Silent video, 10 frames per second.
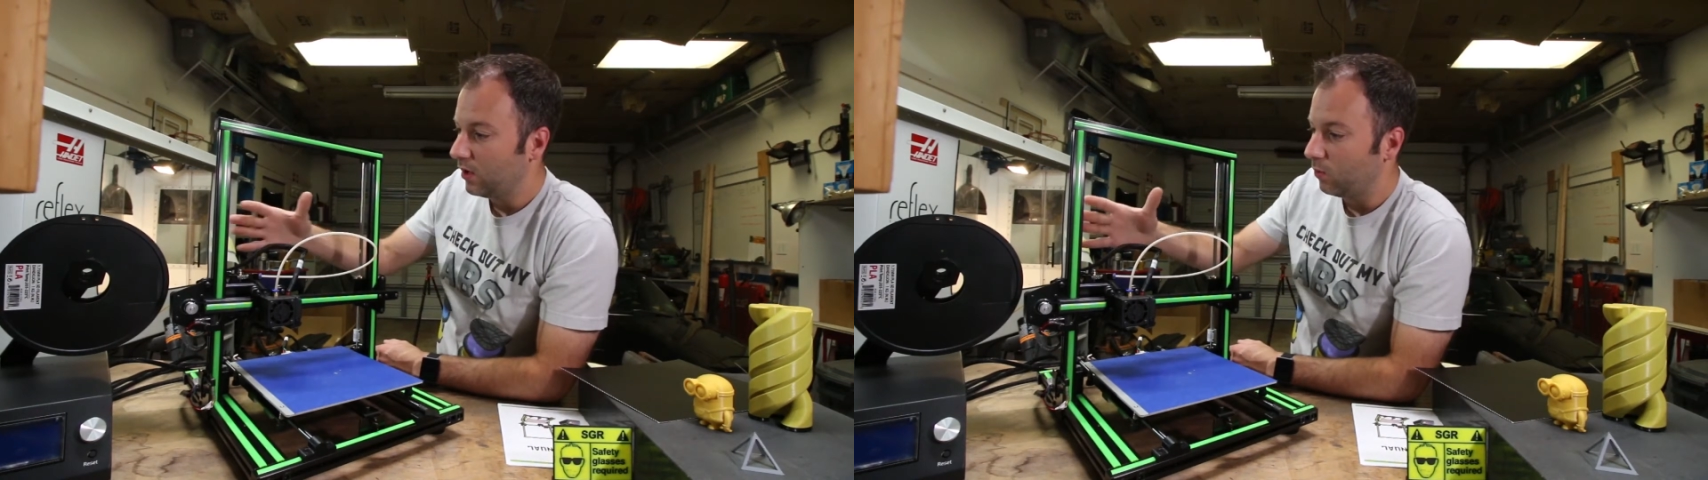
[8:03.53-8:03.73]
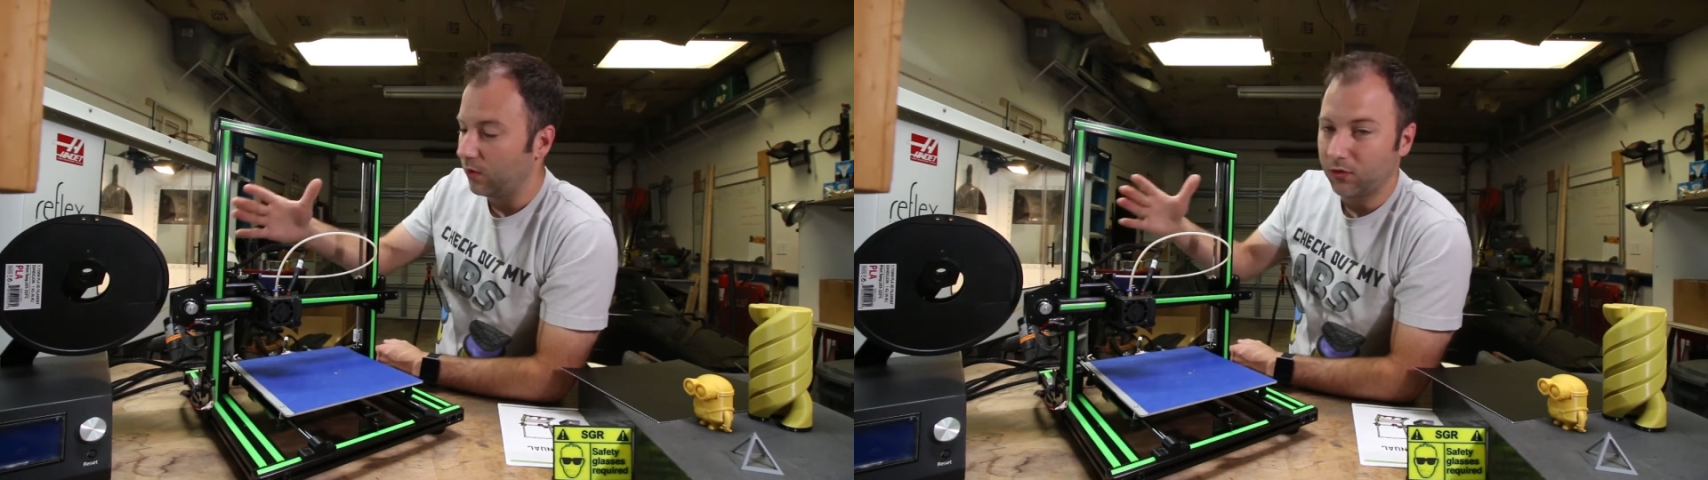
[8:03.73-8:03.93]

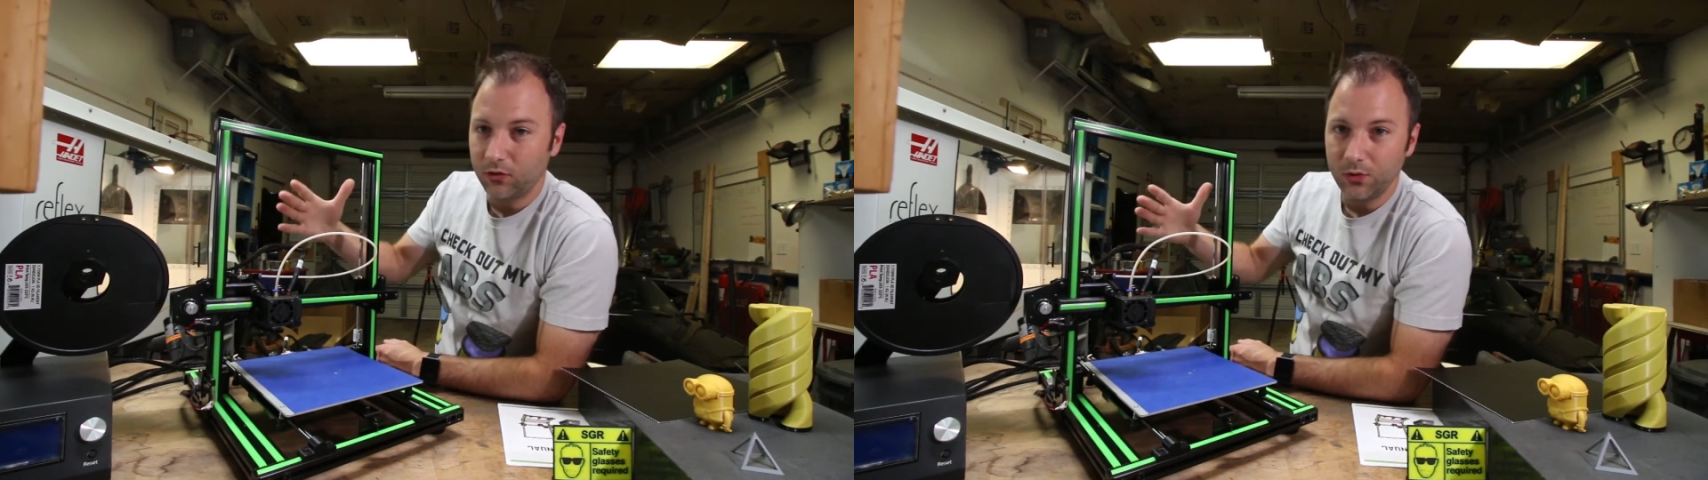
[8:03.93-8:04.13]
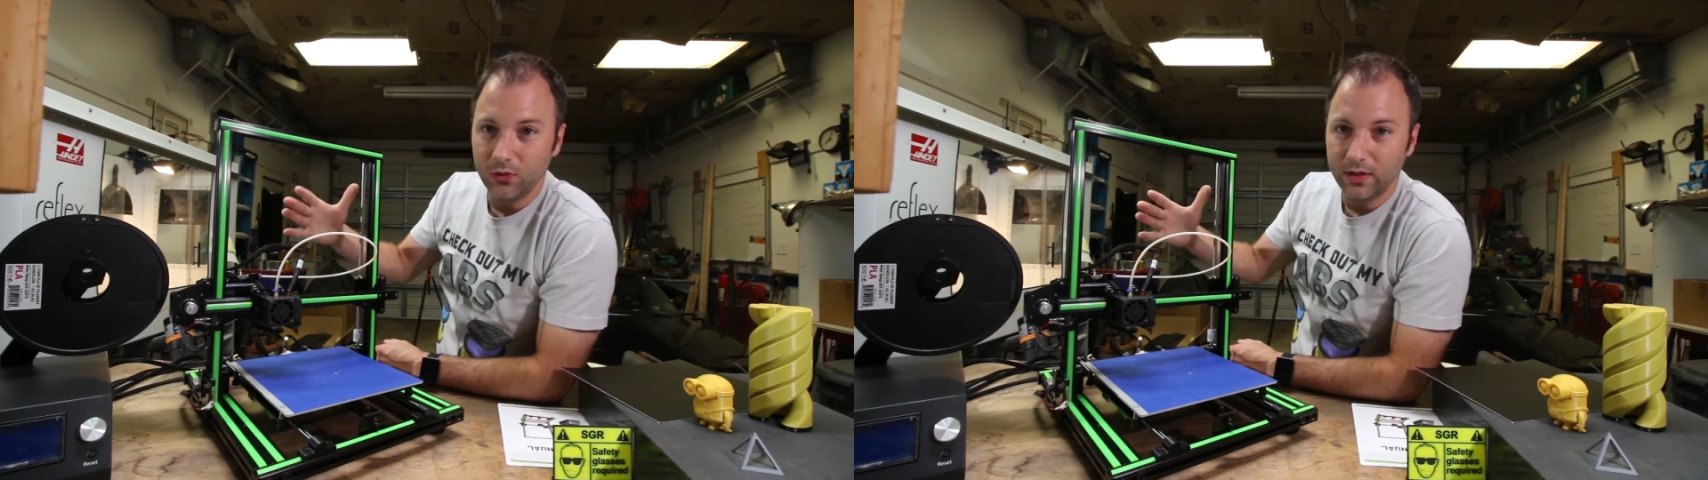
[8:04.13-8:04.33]
with
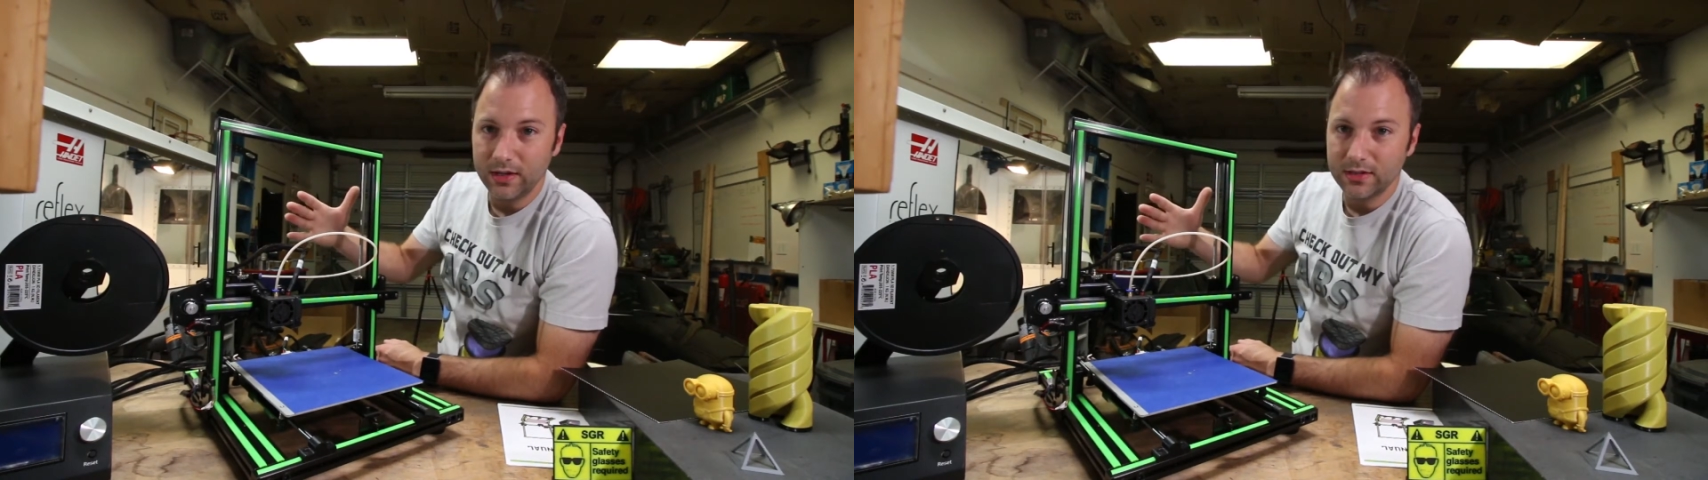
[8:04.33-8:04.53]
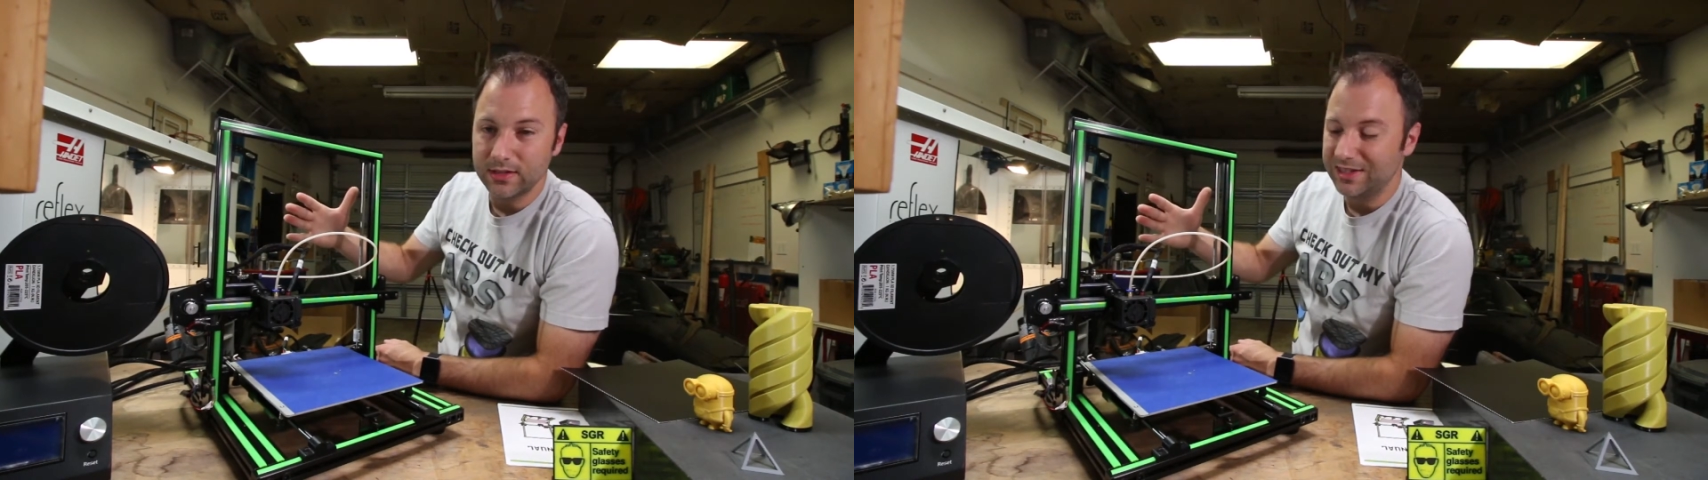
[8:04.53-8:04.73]

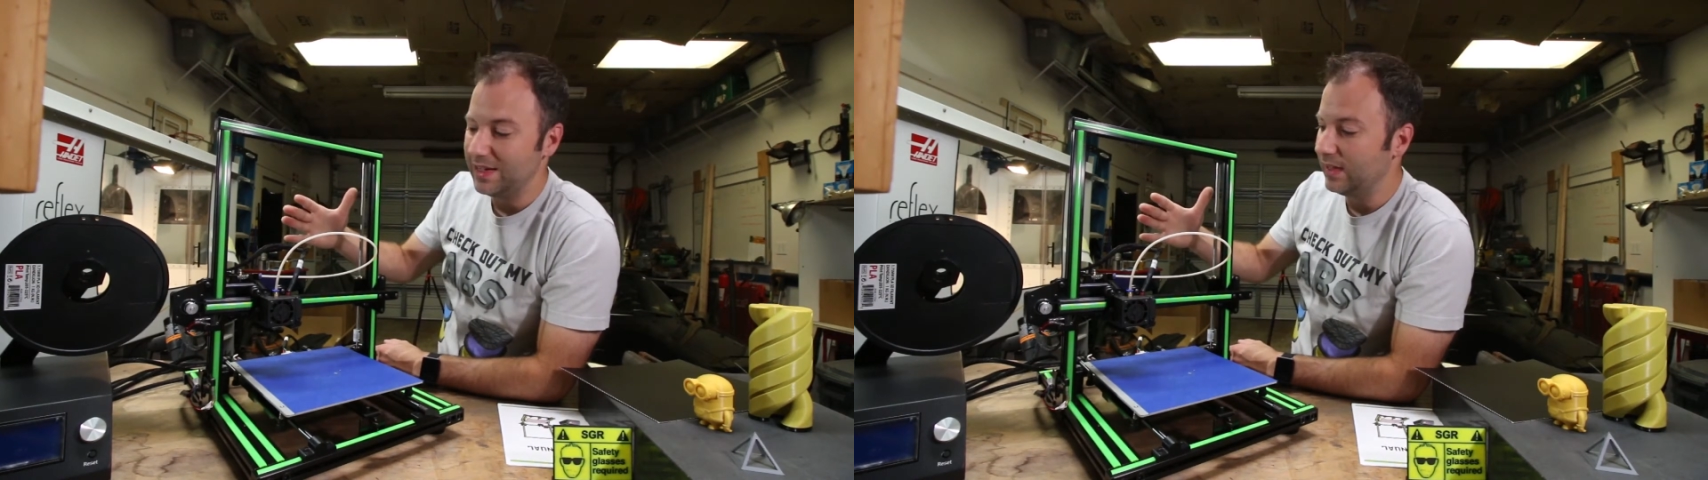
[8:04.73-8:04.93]
2 Z